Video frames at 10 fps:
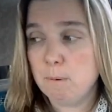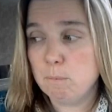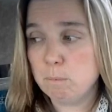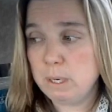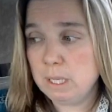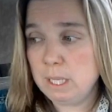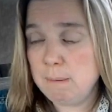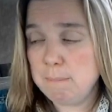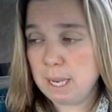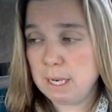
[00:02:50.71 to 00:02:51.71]

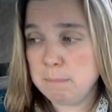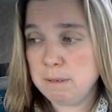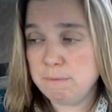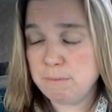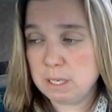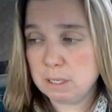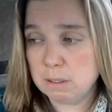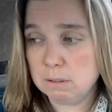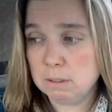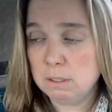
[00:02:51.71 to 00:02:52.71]
really made me
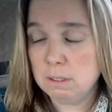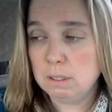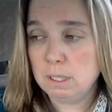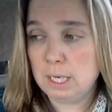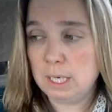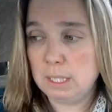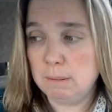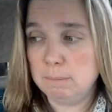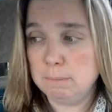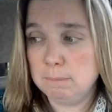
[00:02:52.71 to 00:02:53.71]
feel
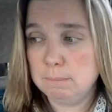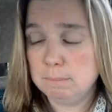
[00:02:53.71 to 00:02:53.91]
um,